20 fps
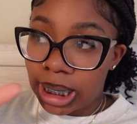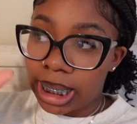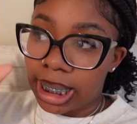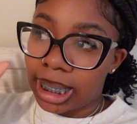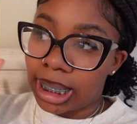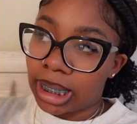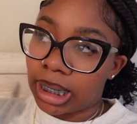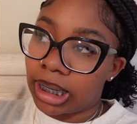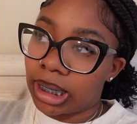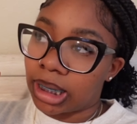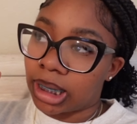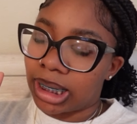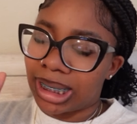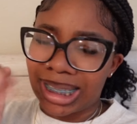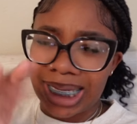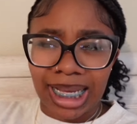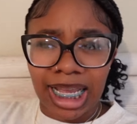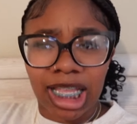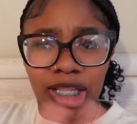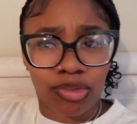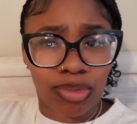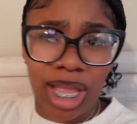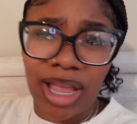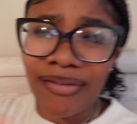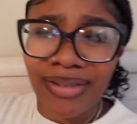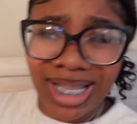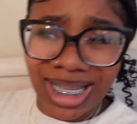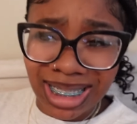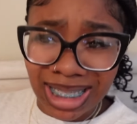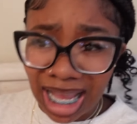and because they got
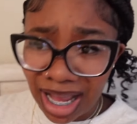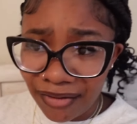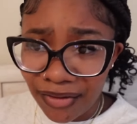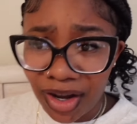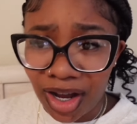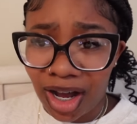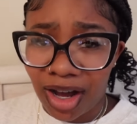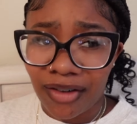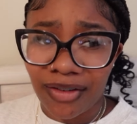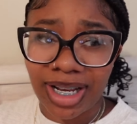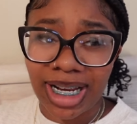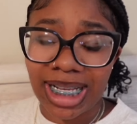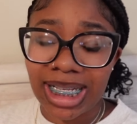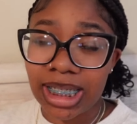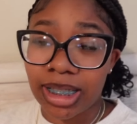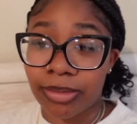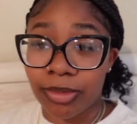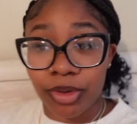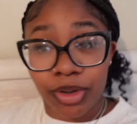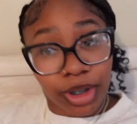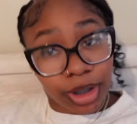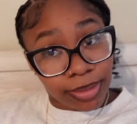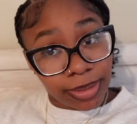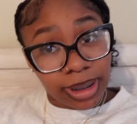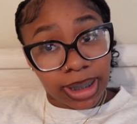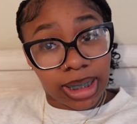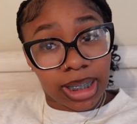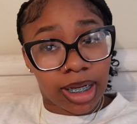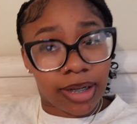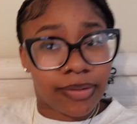everything's half off, and I need some
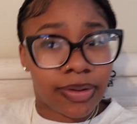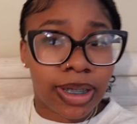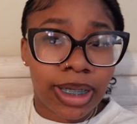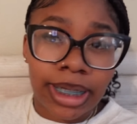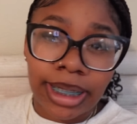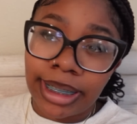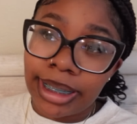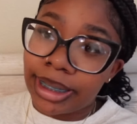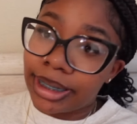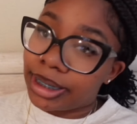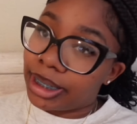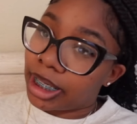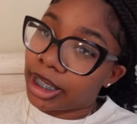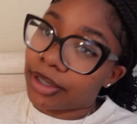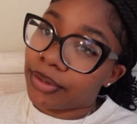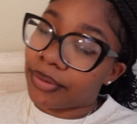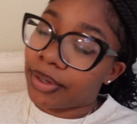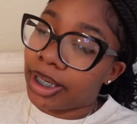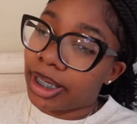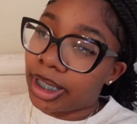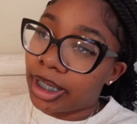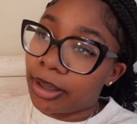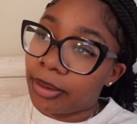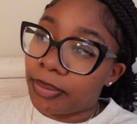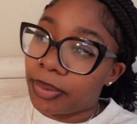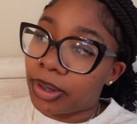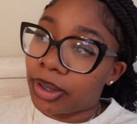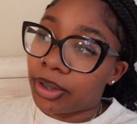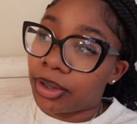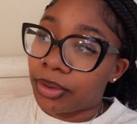Christmas stuff decorated
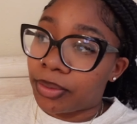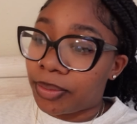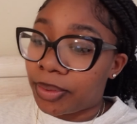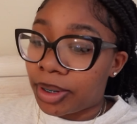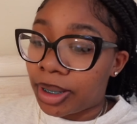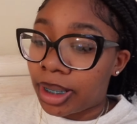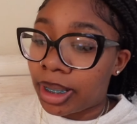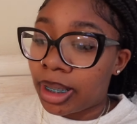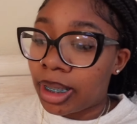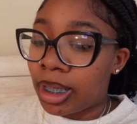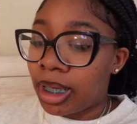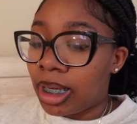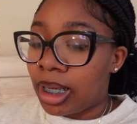up a little bit,